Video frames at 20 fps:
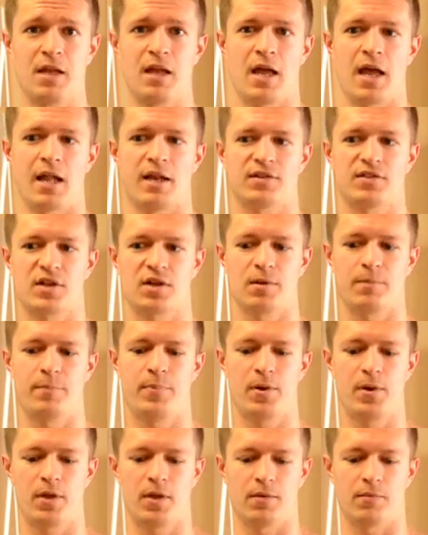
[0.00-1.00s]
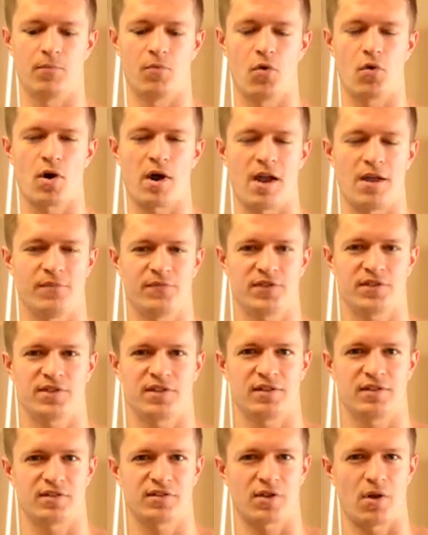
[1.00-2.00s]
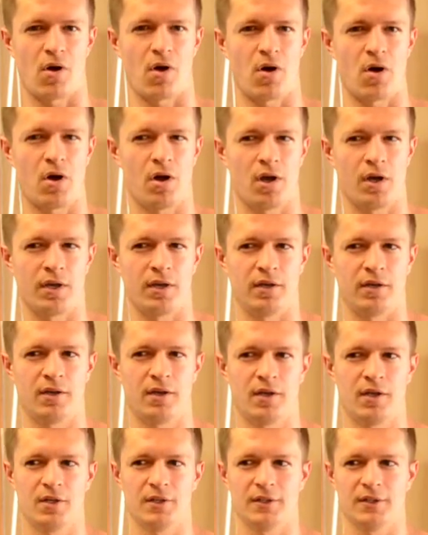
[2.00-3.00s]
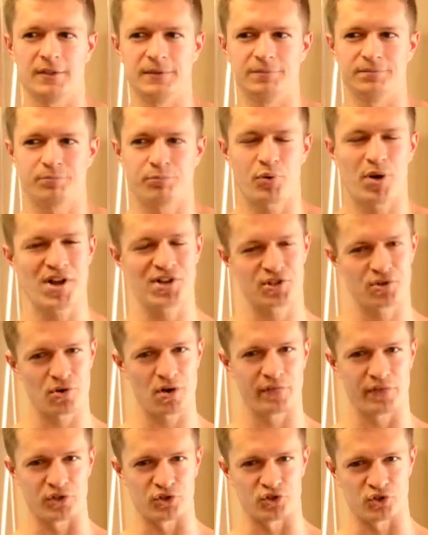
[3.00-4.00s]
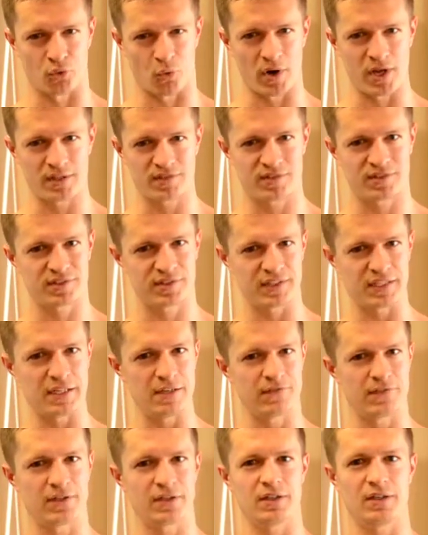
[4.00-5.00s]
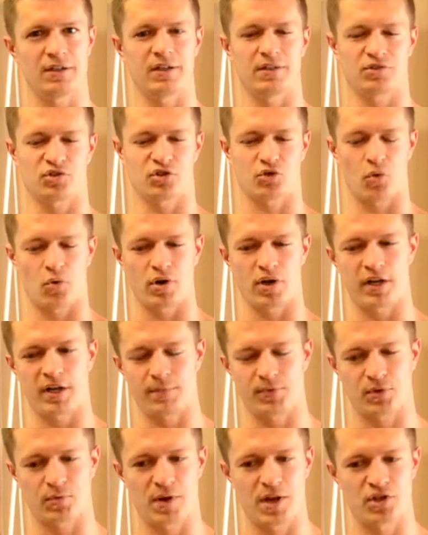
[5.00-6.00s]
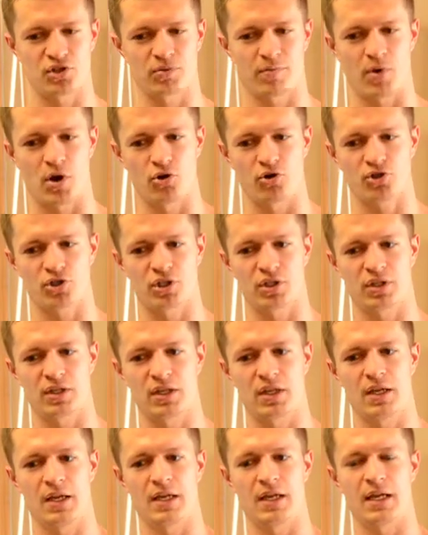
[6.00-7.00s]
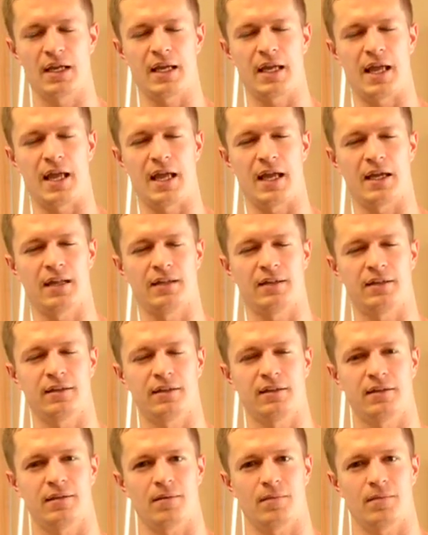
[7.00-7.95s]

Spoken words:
and it's going to put more emphasis on pressure on the joints, even shortening up the range of motion and